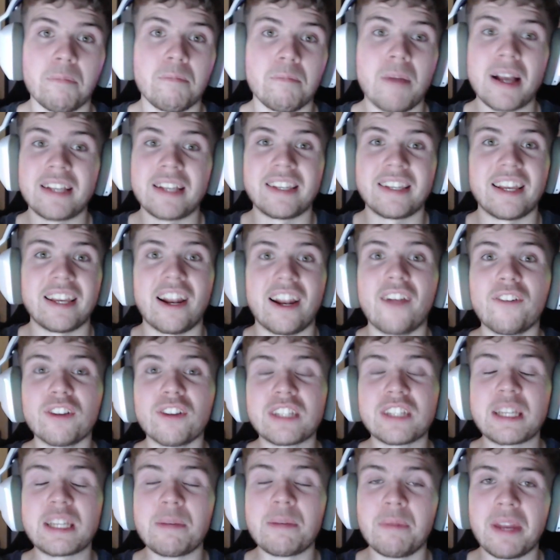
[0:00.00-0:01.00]
Messi, and I've got
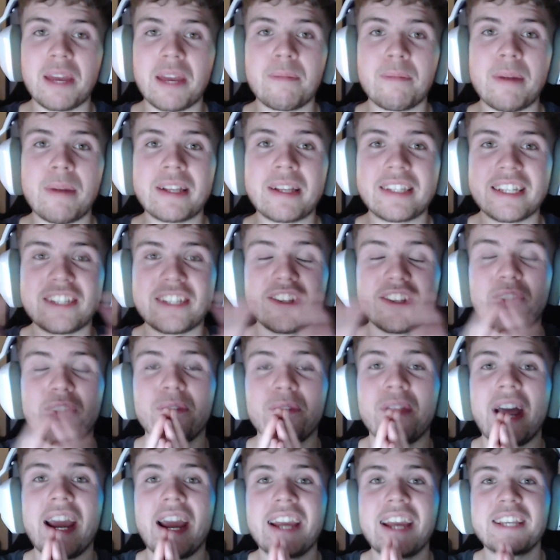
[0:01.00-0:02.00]
Team and Messi, so
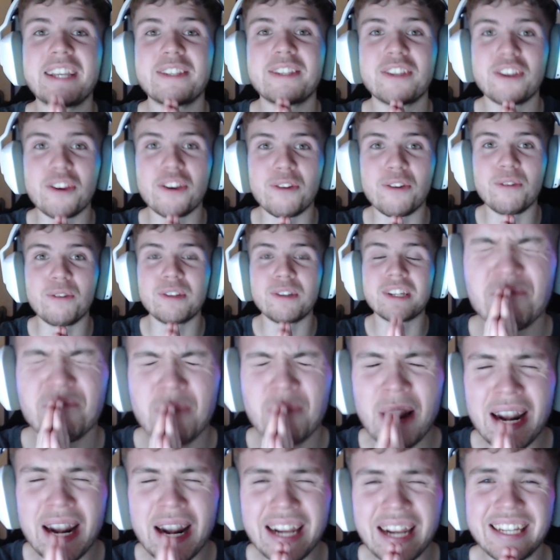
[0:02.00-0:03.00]
that is huge.
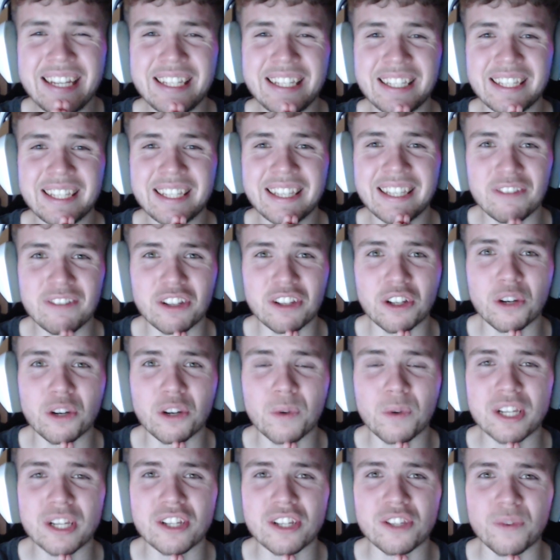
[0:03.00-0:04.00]
Please give us a good
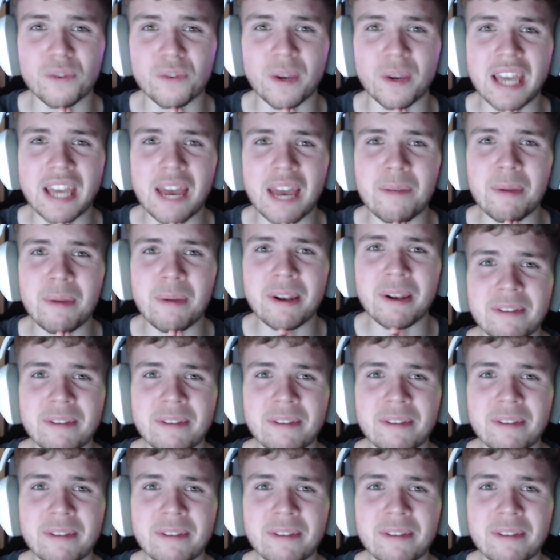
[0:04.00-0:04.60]
question so I can get him in.